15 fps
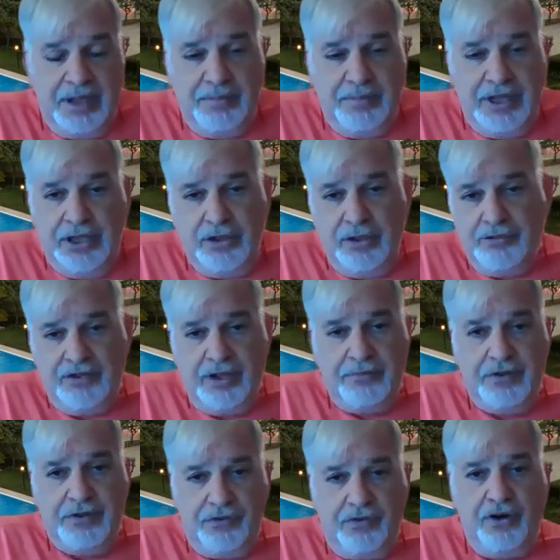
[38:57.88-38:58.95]
maybe, you know,
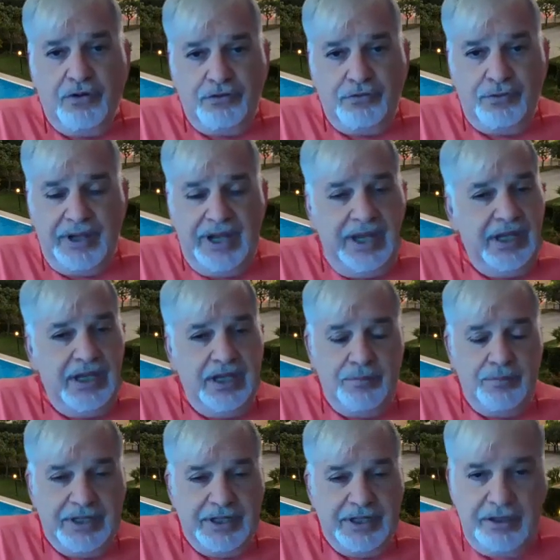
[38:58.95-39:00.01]
some of the followers will like
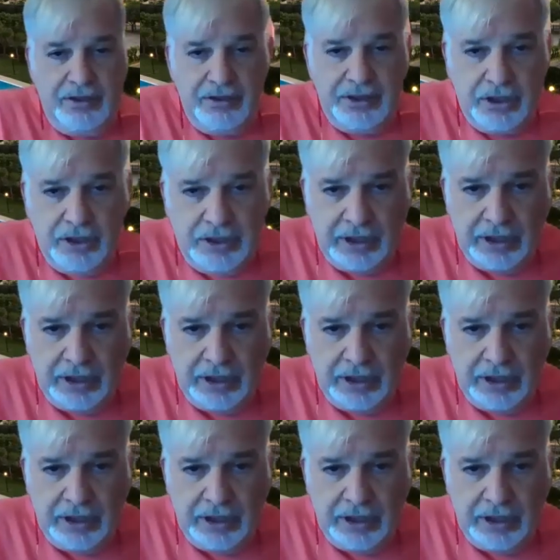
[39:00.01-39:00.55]
it, but, you know,